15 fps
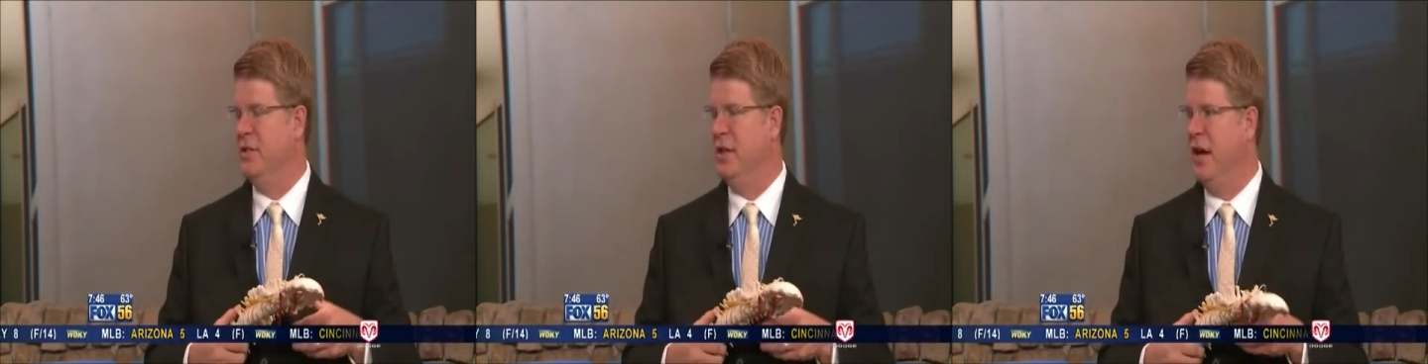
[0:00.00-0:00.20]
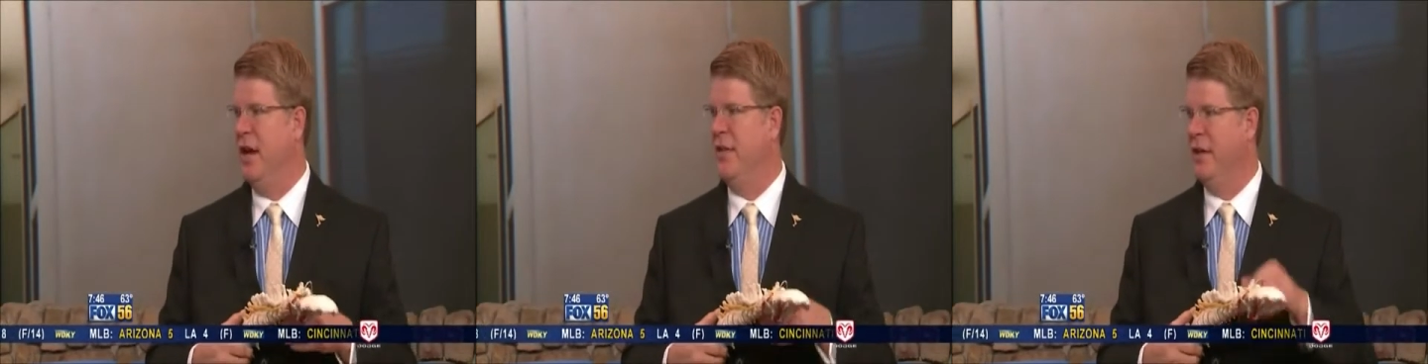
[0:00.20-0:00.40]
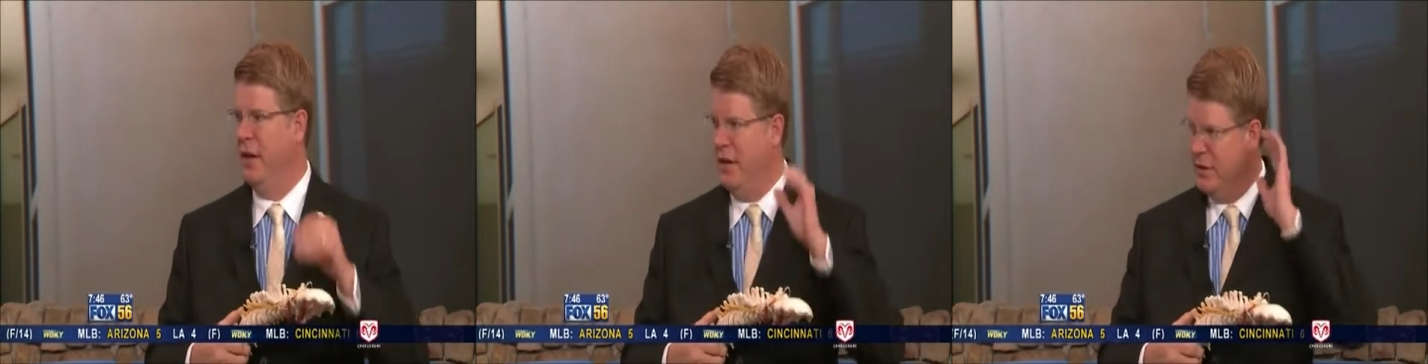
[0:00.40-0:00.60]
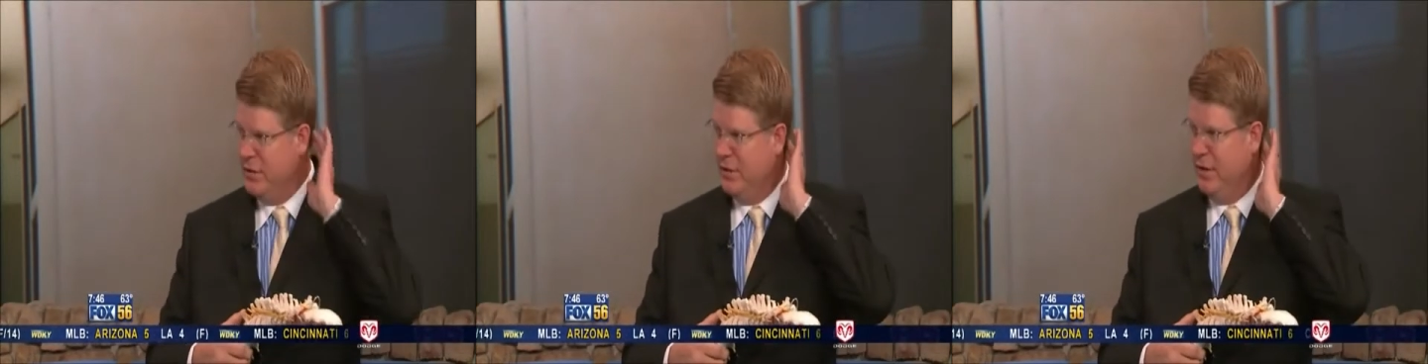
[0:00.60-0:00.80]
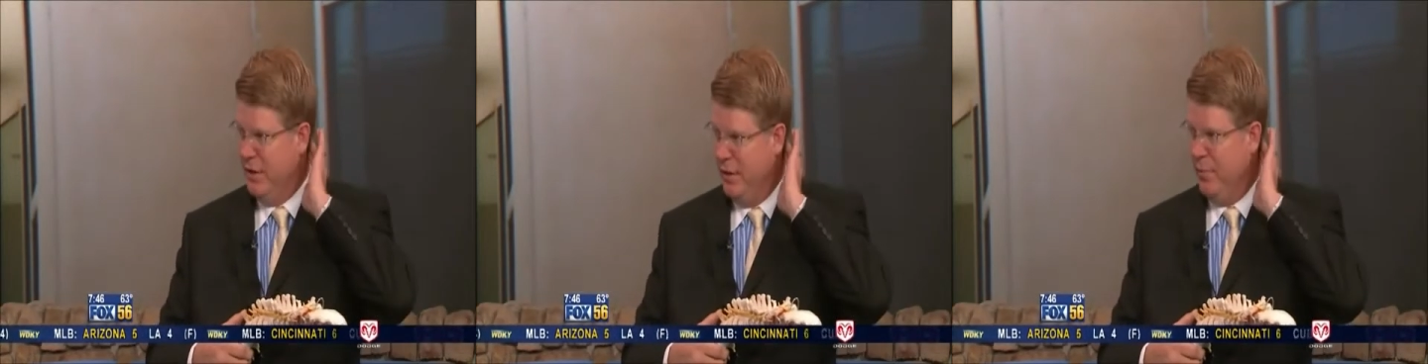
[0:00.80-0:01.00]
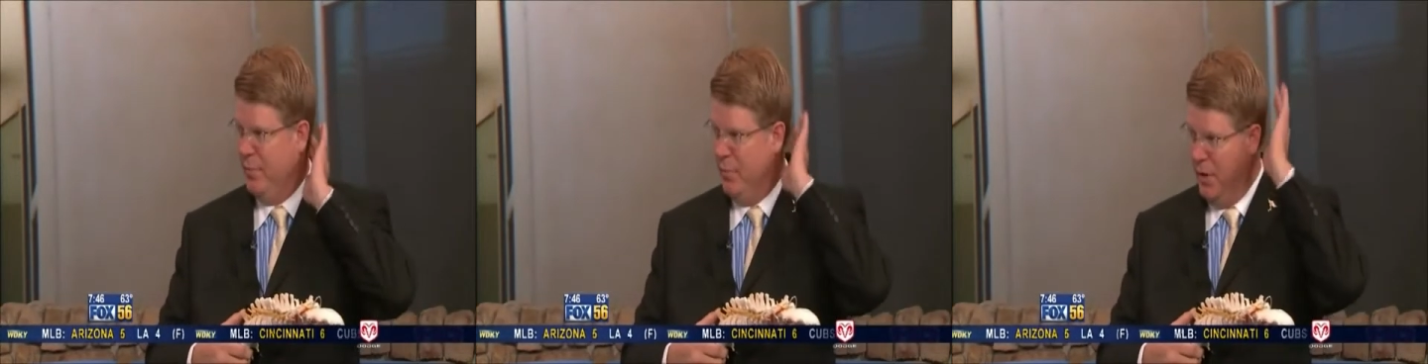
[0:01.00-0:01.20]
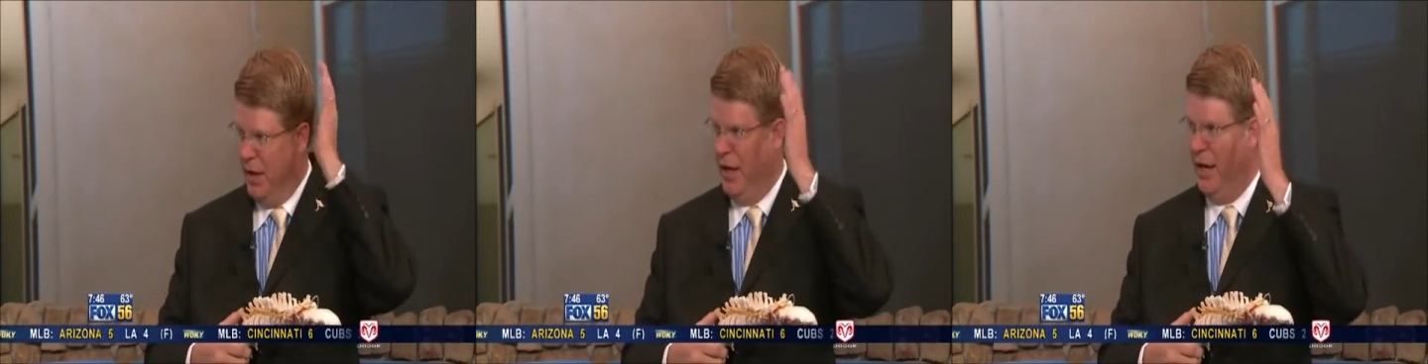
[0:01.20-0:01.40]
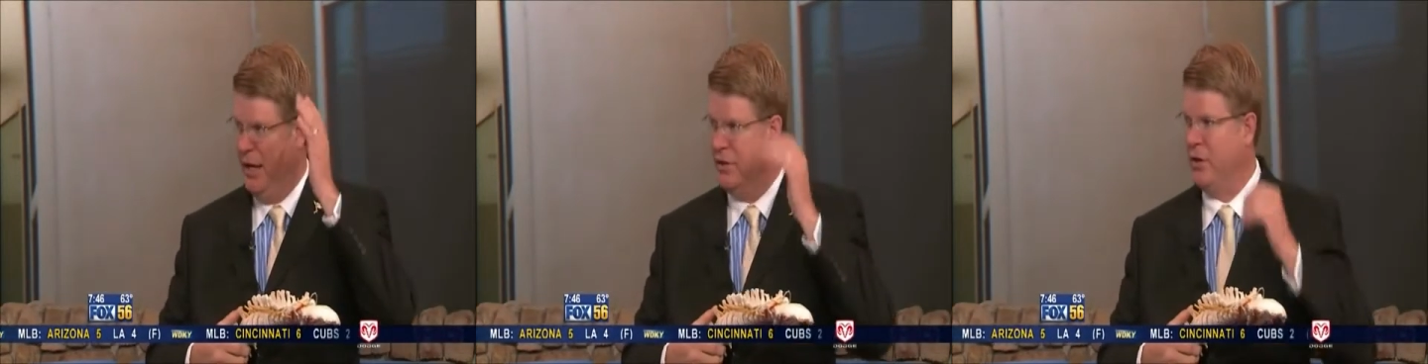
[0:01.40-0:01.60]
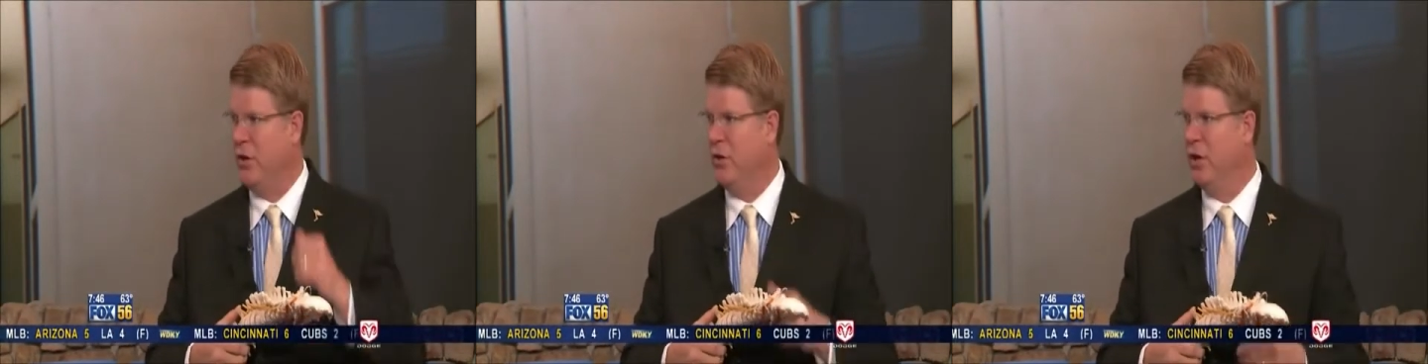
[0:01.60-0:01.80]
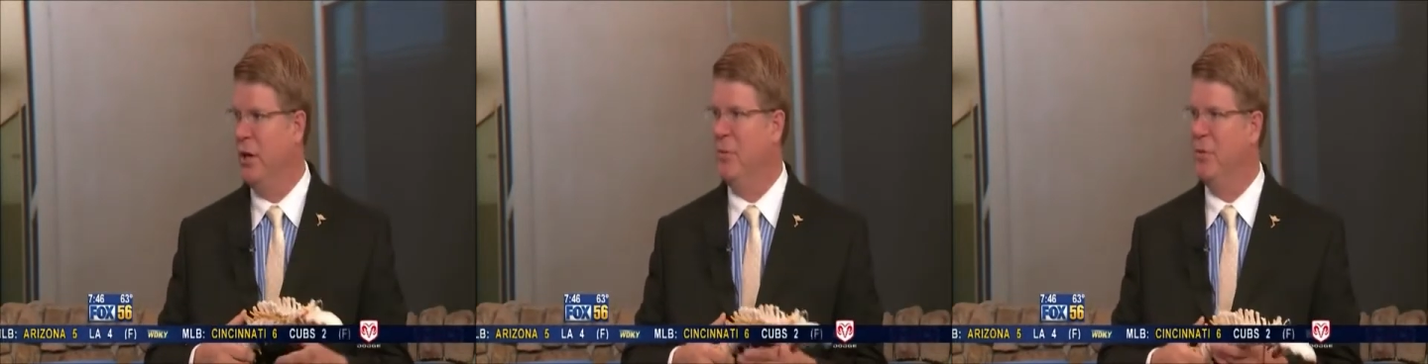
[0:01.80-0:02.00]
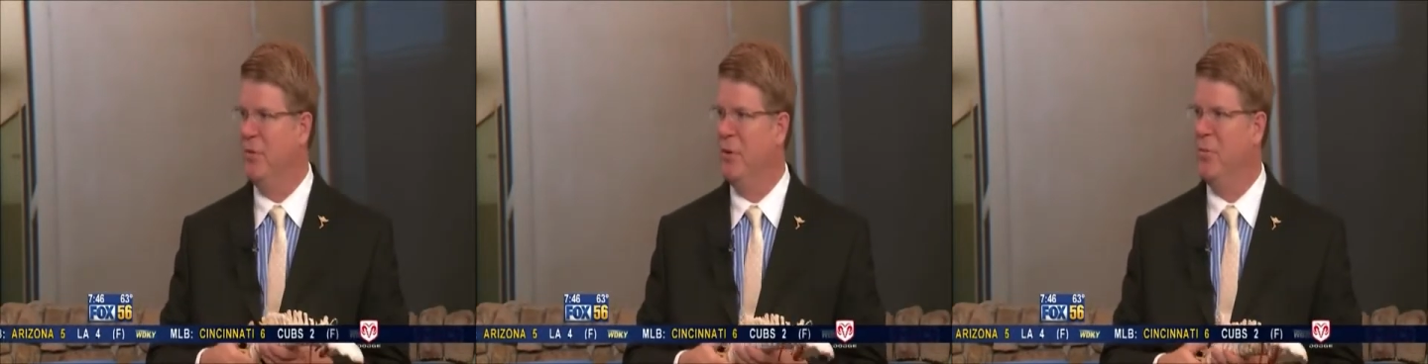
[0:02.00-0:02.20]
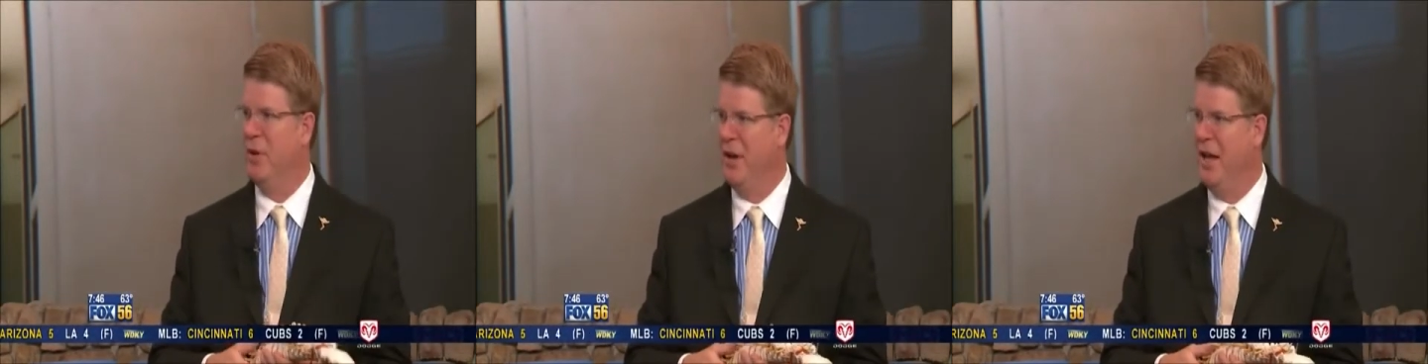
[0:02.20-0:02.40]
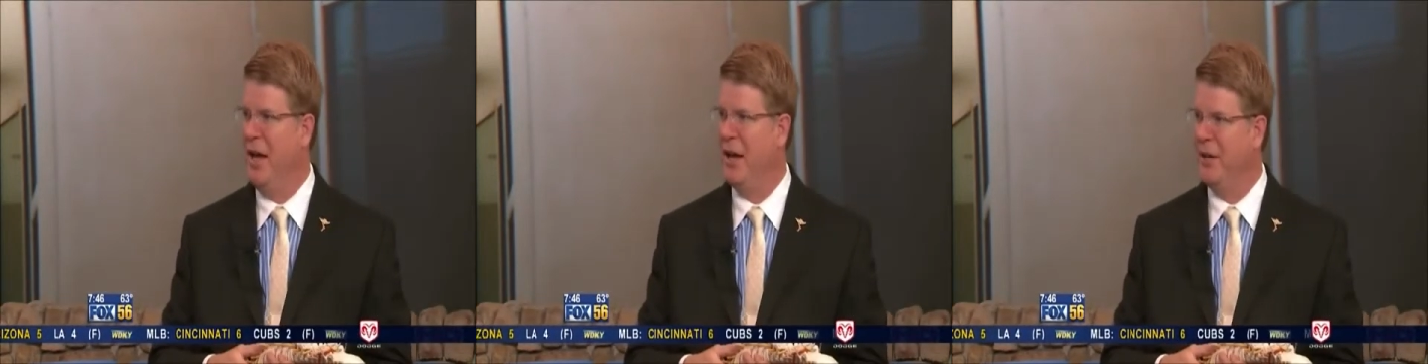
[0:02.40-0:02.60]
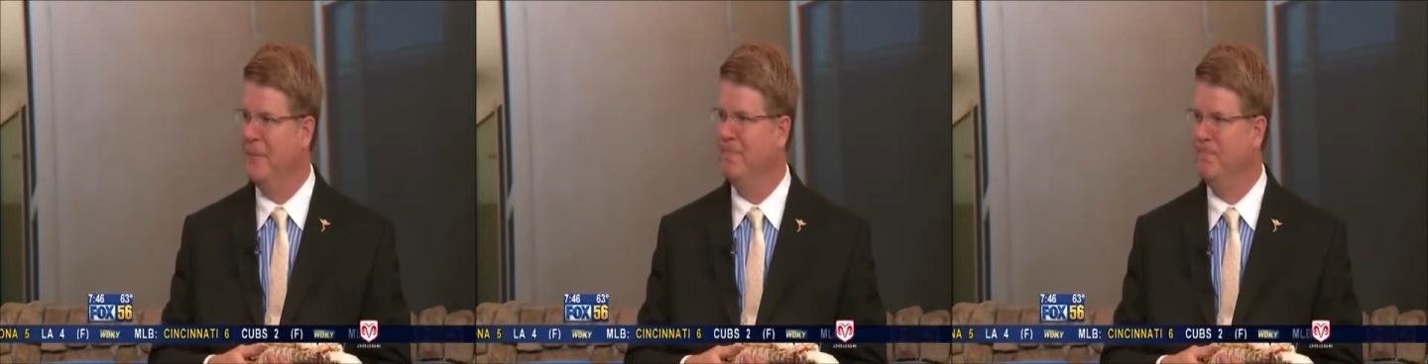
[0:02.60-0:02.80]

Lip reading: sign that the headaches are coming from the neck.